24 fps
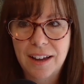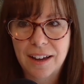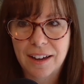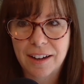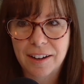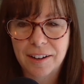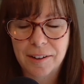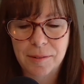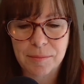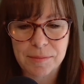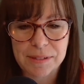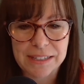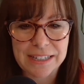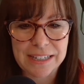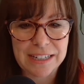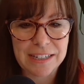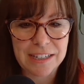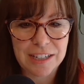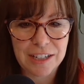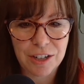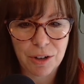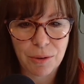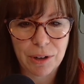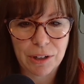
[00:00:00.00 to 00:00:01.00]

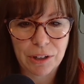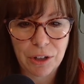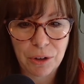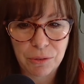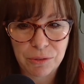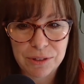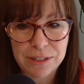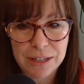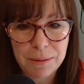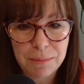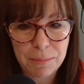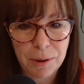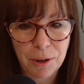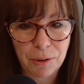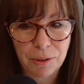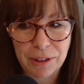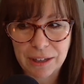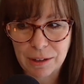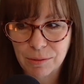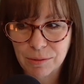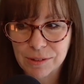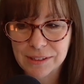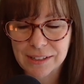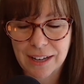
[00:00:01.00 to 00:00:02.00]
CTO at Loan Depot, and
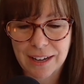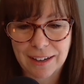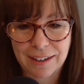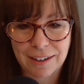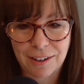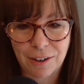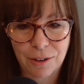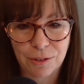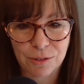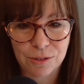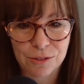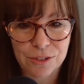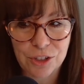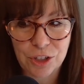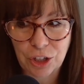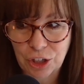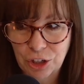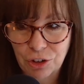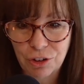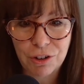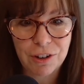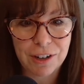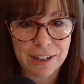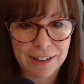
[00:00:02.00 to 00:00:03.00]
he was like, you know,
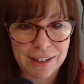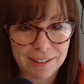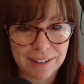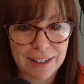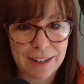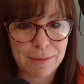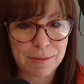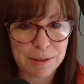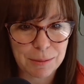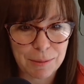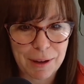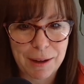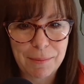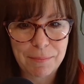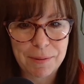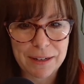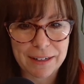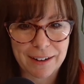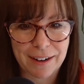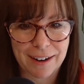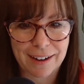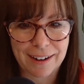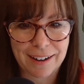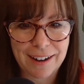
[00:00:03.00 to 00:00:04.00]
security keeps me up at
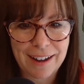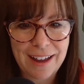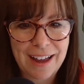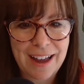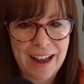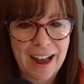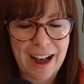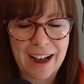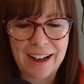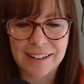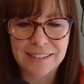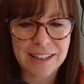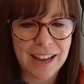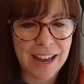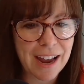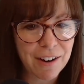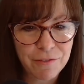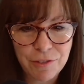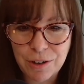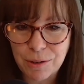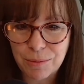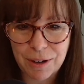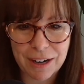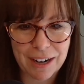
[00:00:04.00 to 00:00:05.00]
night, as
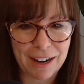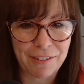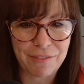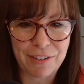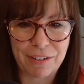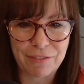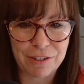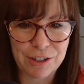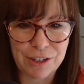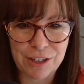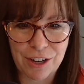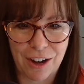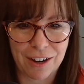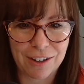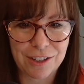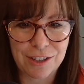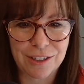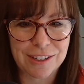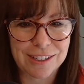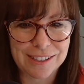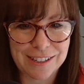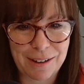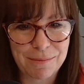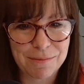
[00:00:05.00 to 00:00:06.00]
everyone I've ever talked to,
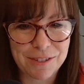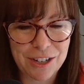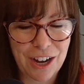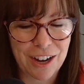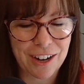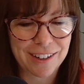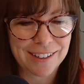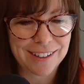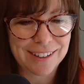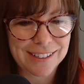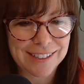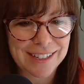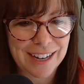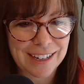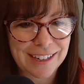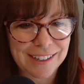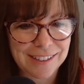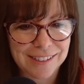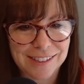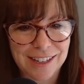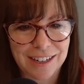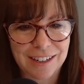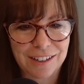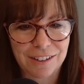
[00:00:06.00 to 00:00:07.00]
because I'm talking to tech
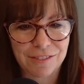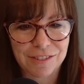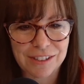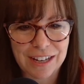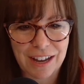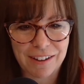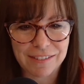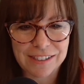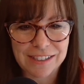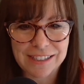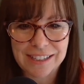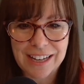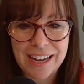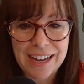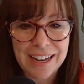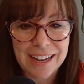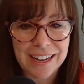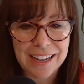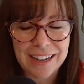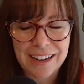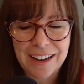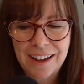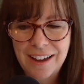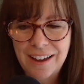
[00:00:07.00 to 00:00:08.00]
executives, have
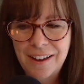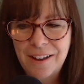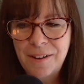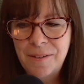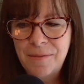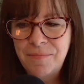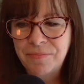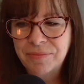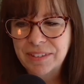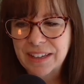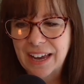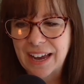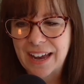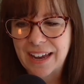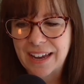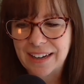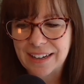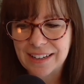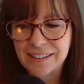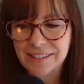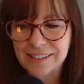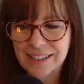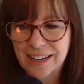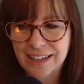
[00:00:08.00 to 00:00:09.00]
said. And
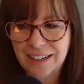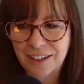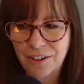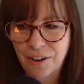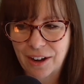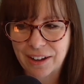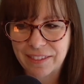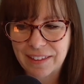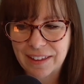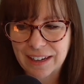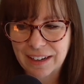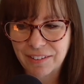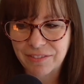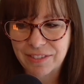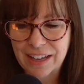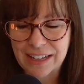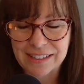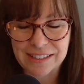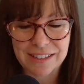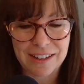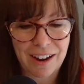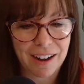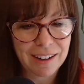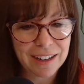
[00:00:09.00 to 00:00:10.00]
he's like, you know, I think if
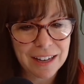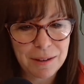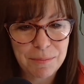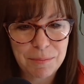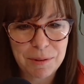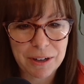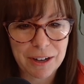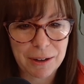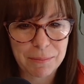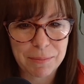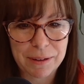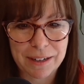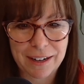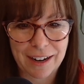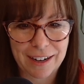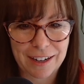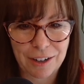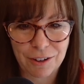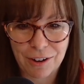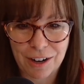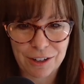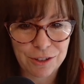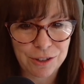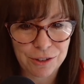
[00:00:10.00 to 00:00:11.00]
that's not keeping you up at night,
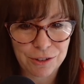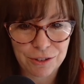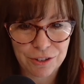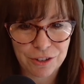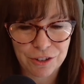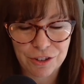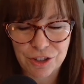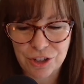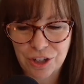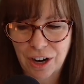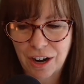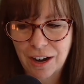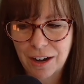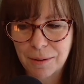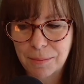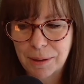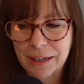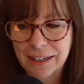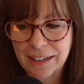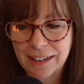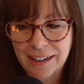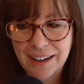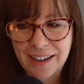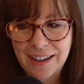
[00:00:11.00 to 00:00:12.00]
you're not doing your job.
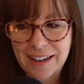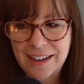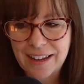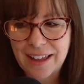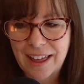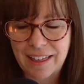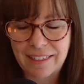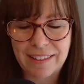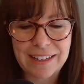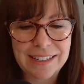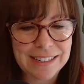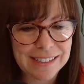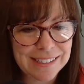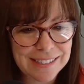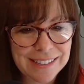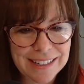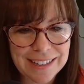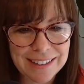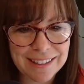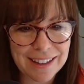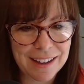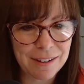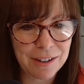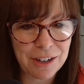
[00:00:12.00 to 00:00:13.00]
And then to
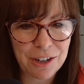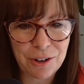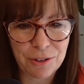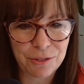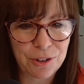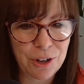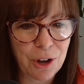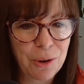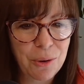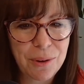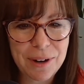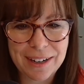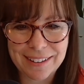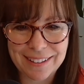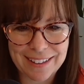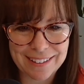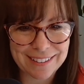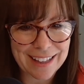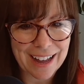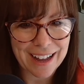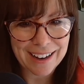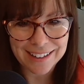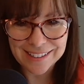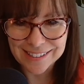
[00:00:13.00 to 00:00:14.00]
see that, you know, knowing that
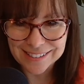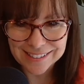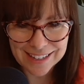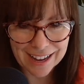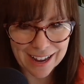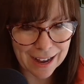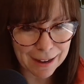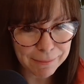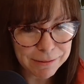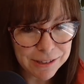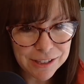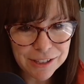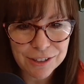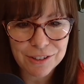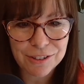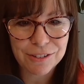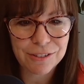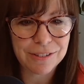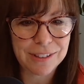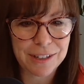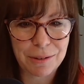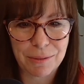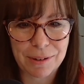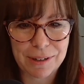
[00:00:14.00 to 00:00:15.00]
that is
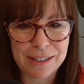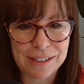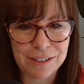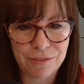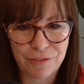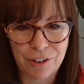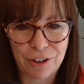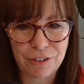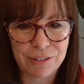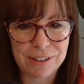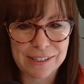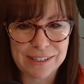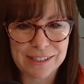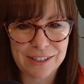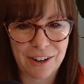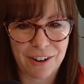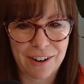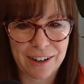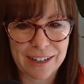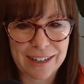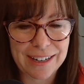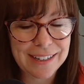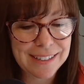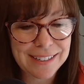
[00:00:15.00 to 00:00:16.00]
absolutely what he's focused
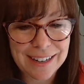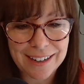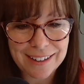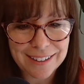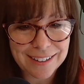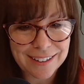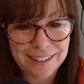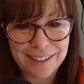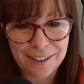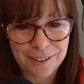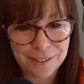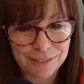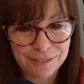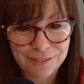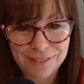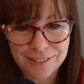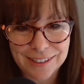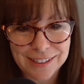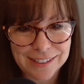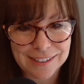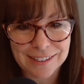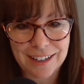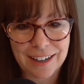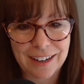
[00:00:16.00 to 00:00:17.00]
on, it, you know,
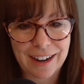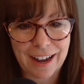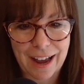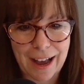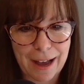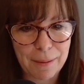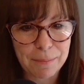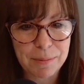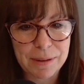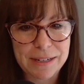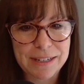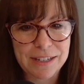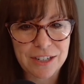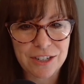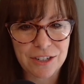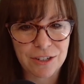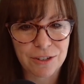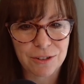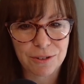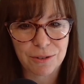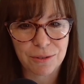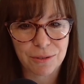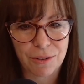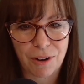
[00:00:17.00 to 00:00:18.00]
it's going to happen
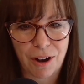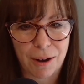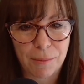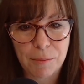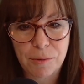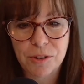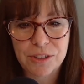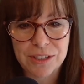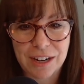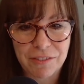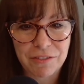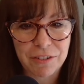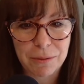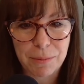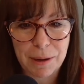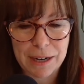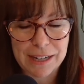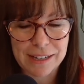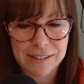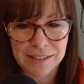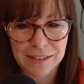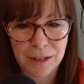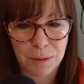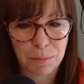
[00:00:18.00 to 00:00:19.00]
to almost
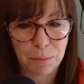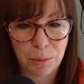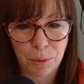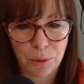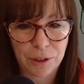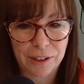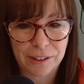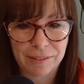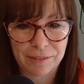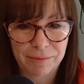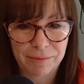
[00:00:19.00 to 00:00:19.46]
everybody at some point.